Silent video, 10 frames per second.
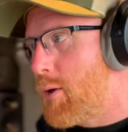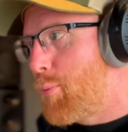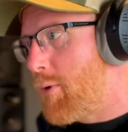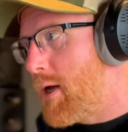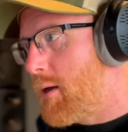And
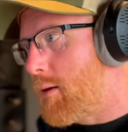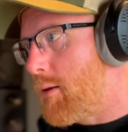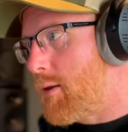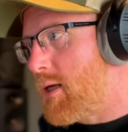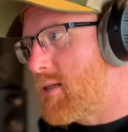we could
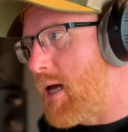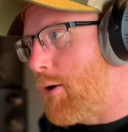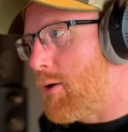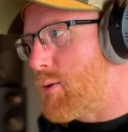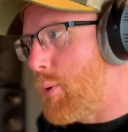bring
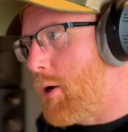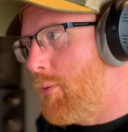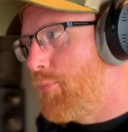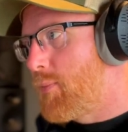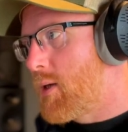this out
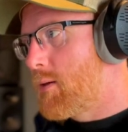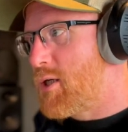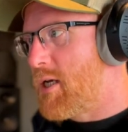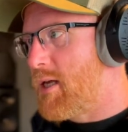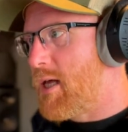as well,
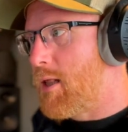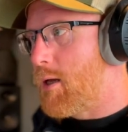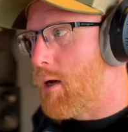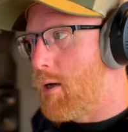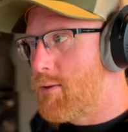so we actually
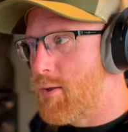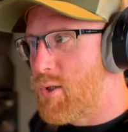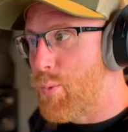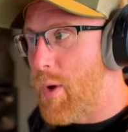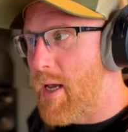get that
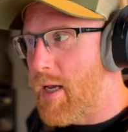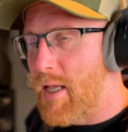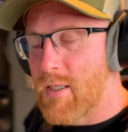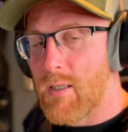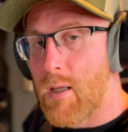legato
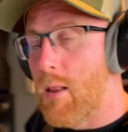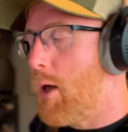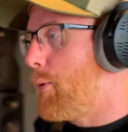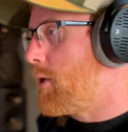swing into the